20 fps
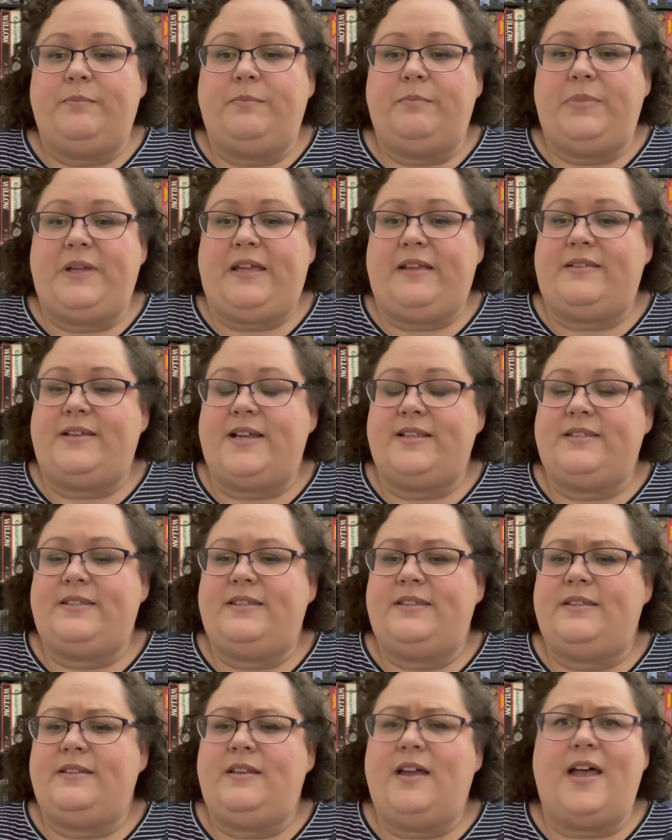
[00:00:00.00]
because
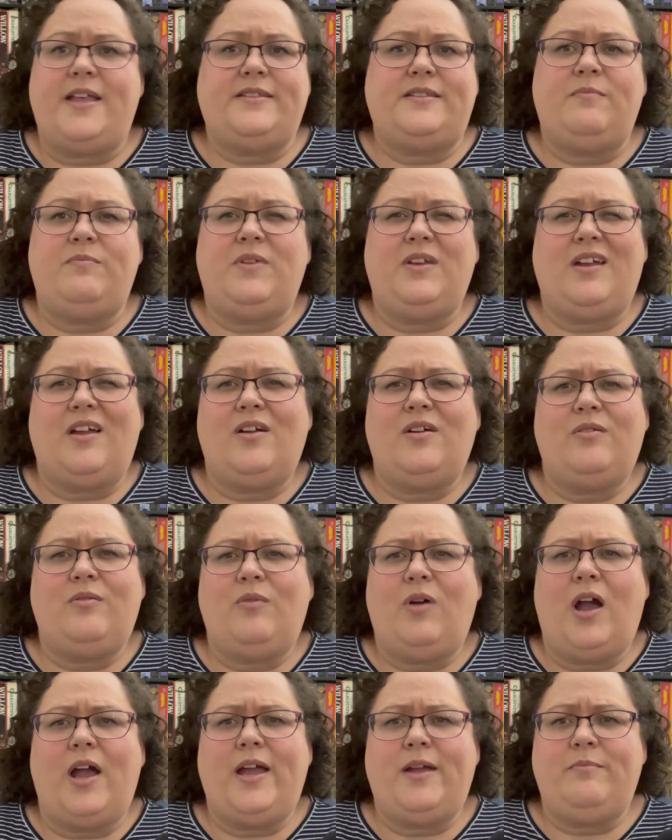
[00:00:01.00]
that's not something
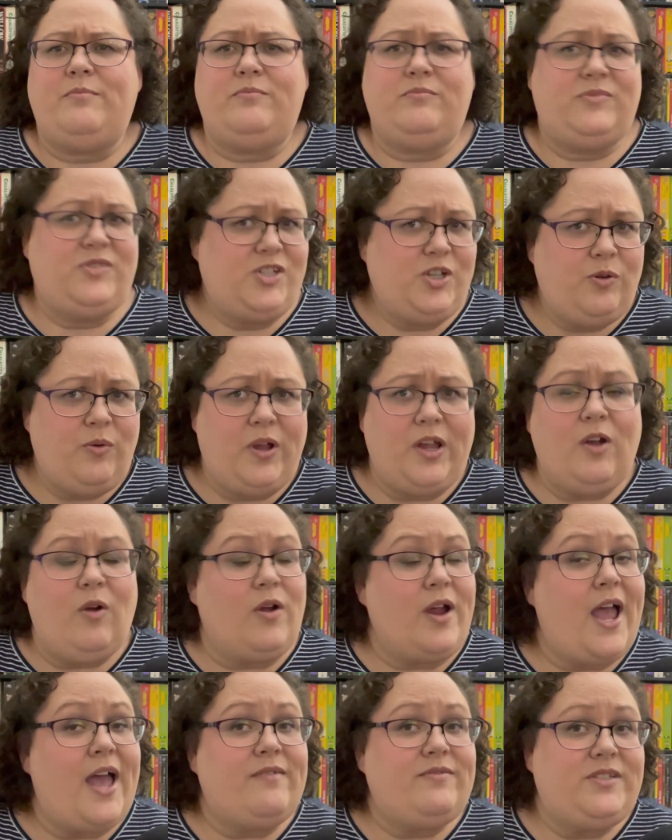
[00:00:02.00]
I'm doing or
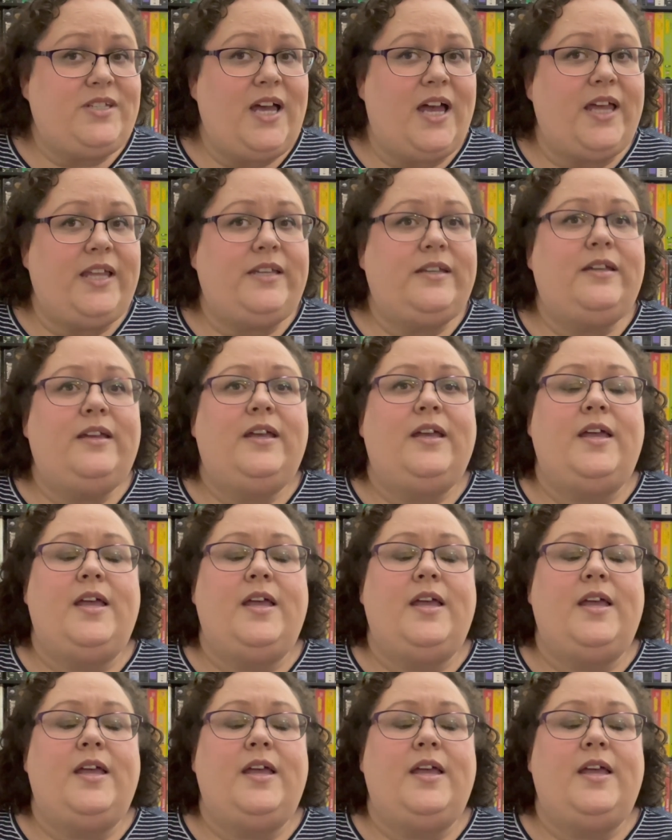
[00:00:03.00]
have done.